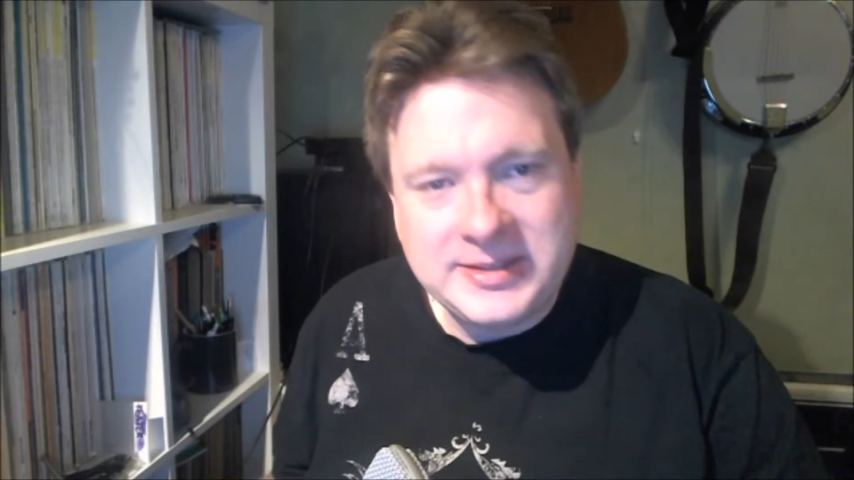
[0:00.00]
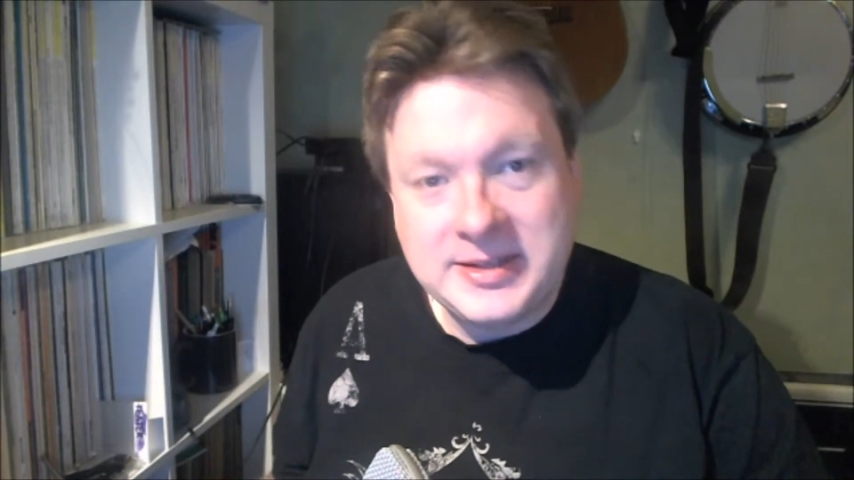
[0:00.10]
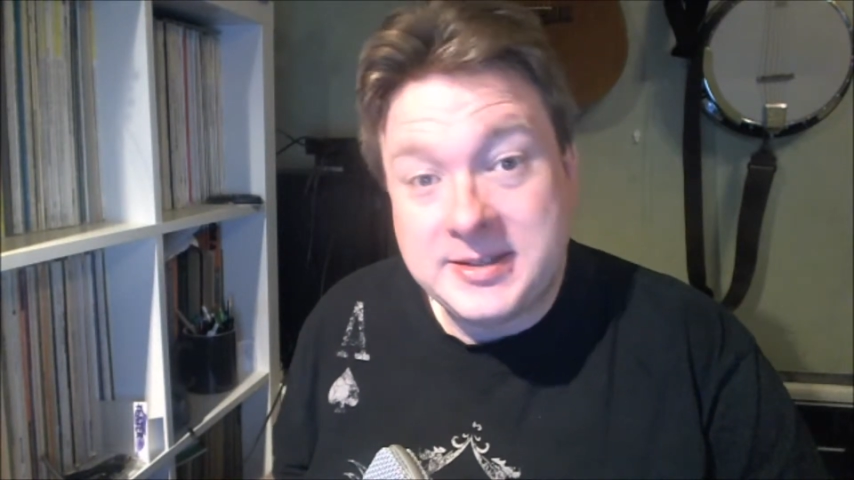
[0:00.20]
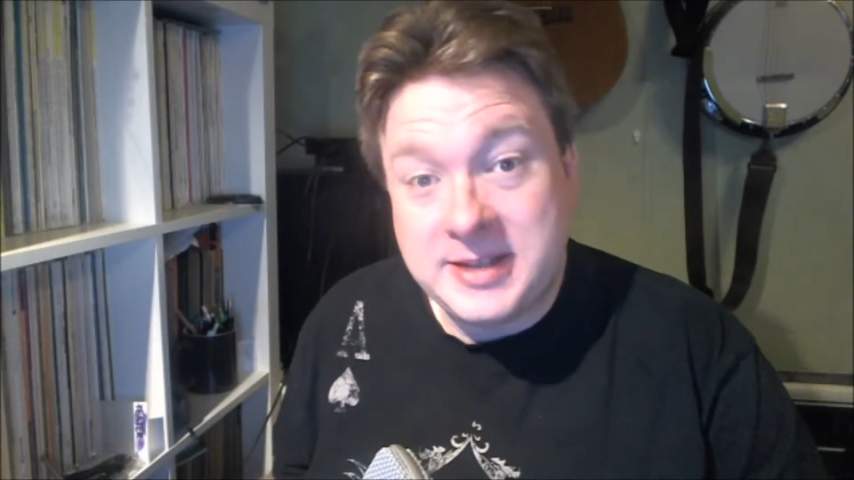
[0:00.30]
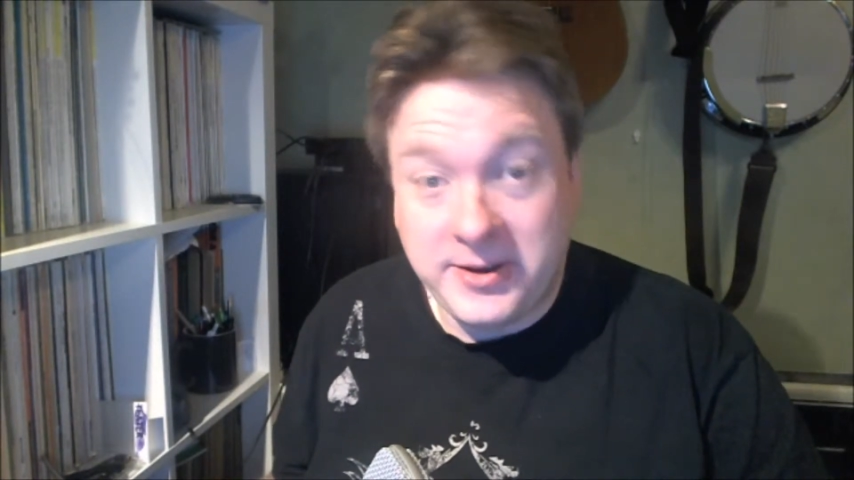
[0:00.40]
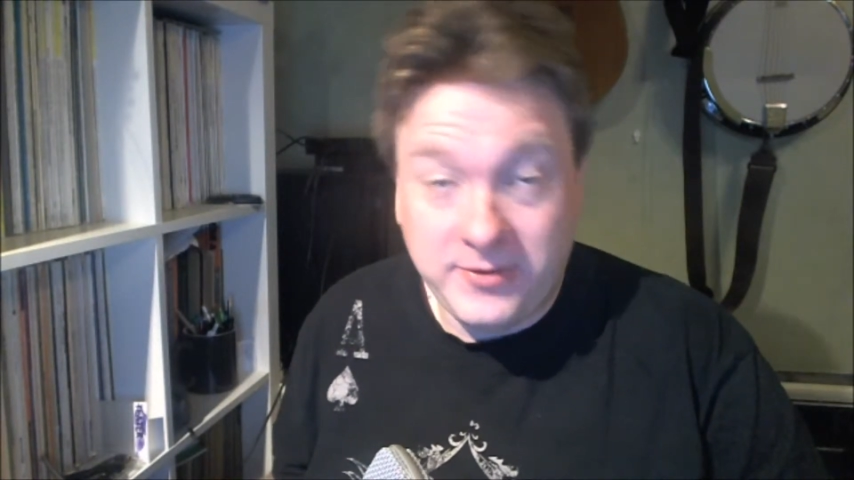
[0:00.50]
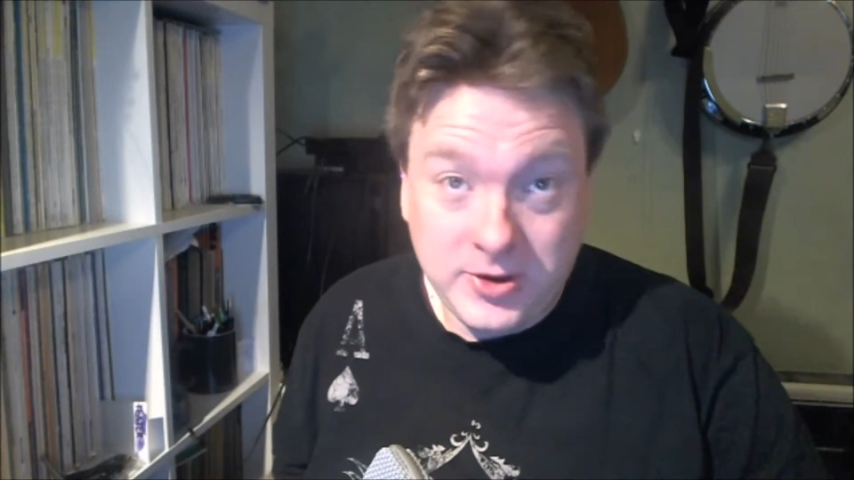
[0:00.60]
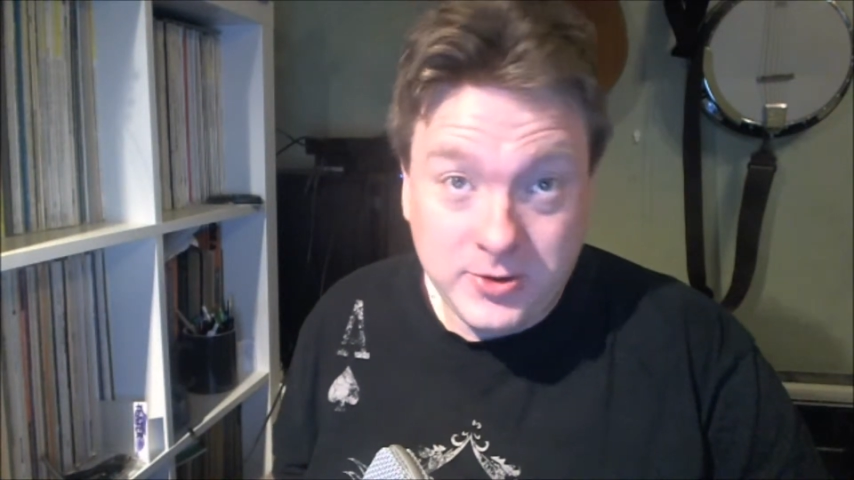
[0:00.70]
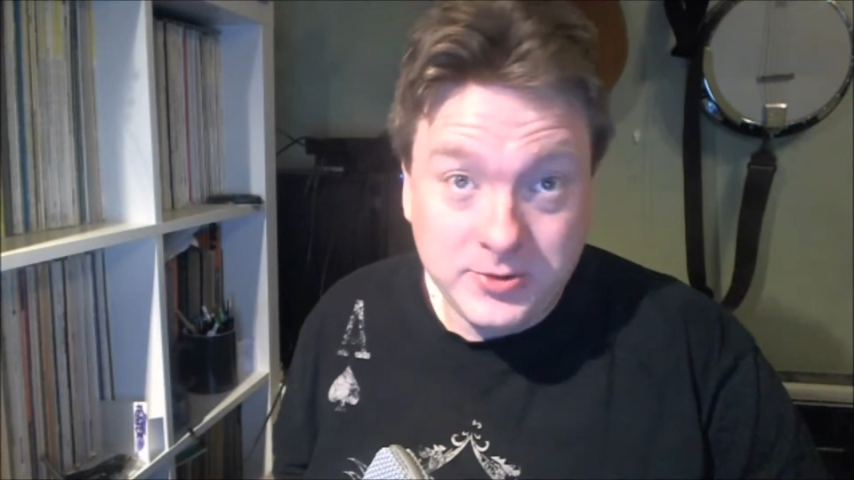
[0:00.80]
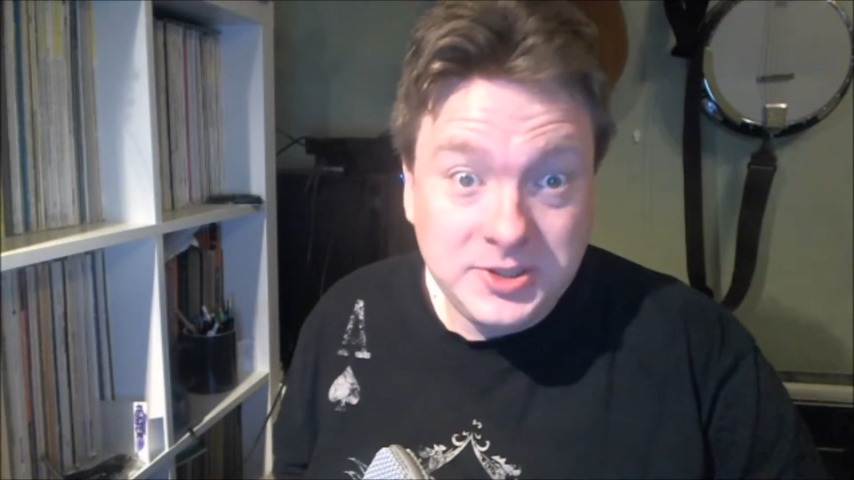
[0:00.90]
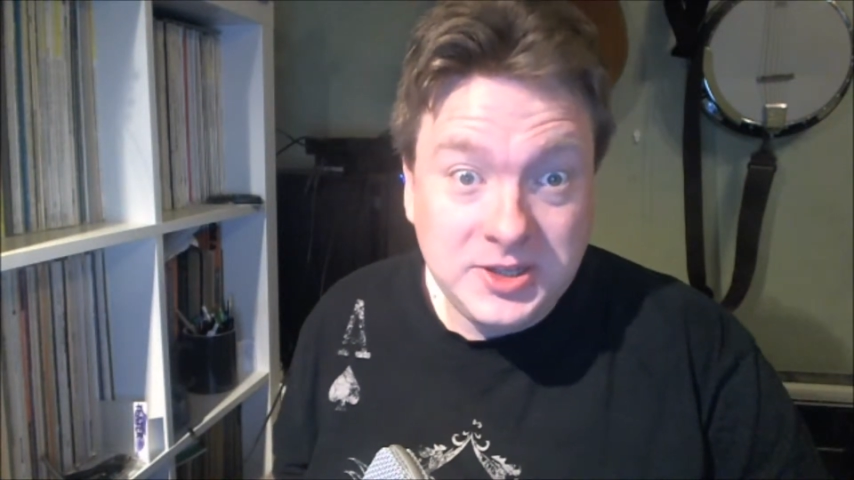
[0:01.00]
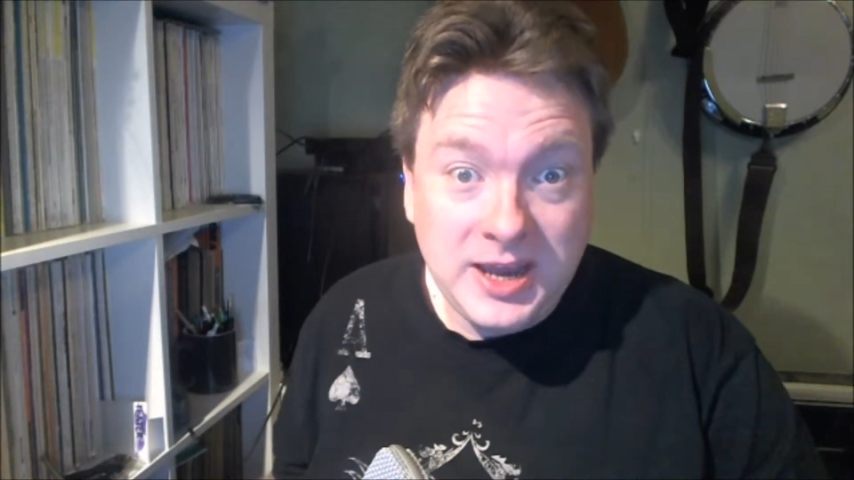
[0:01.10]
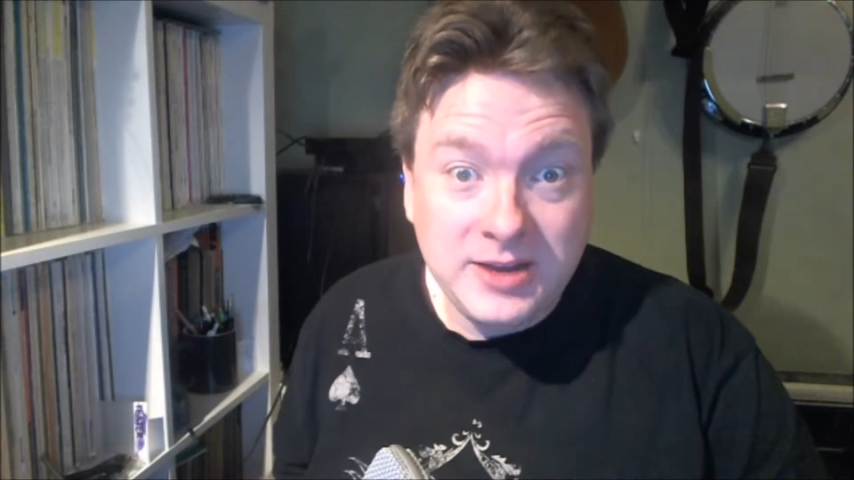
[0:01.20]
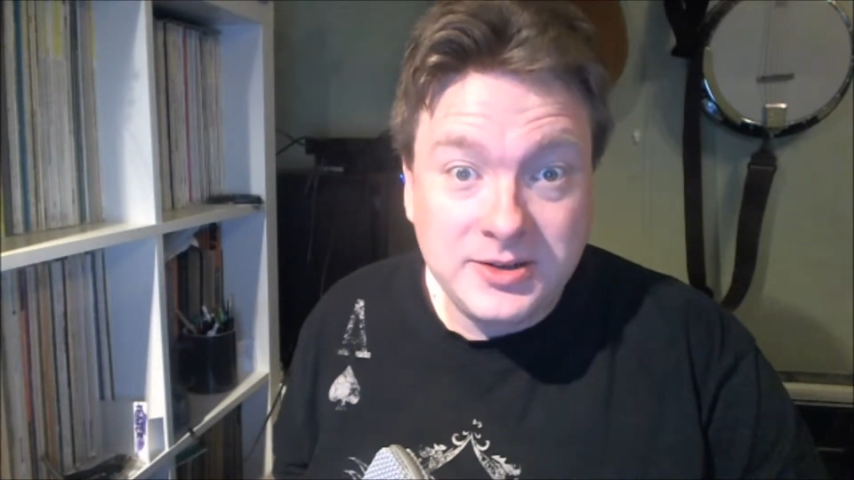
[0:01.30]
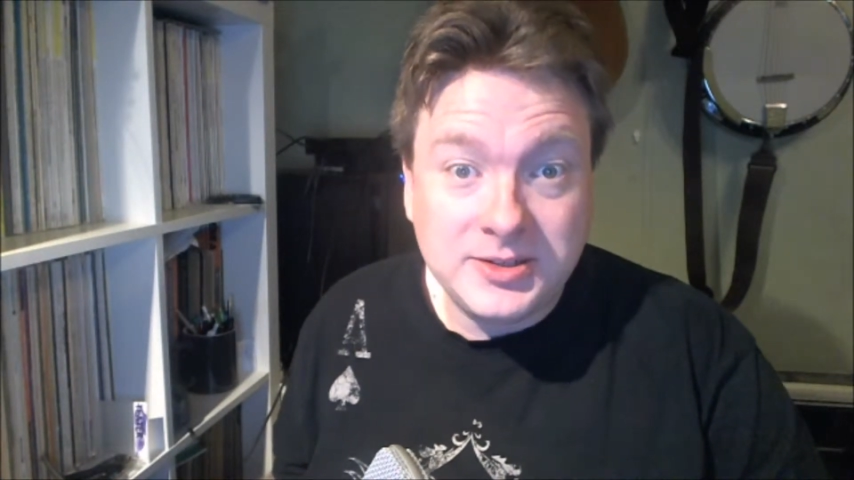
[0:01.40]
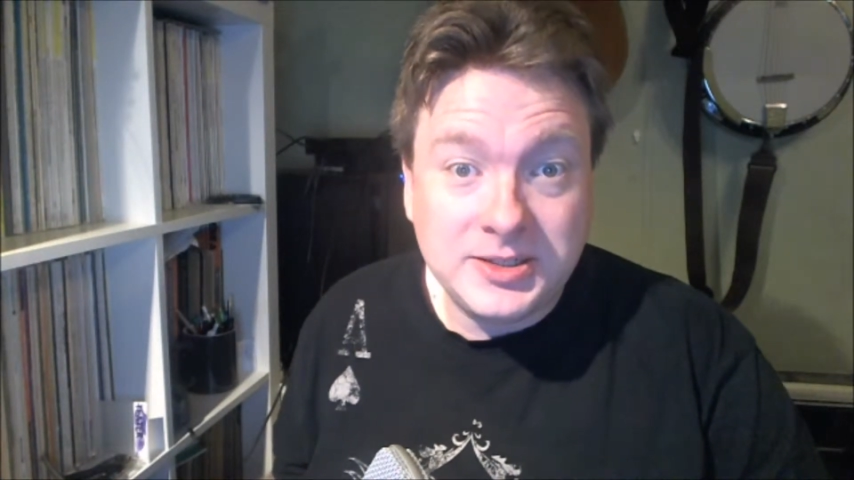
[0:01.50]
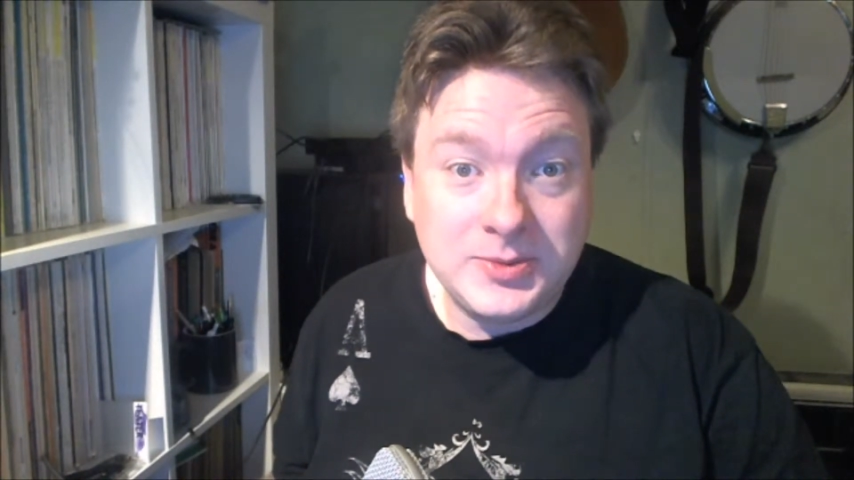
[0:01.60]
instead of huge stages.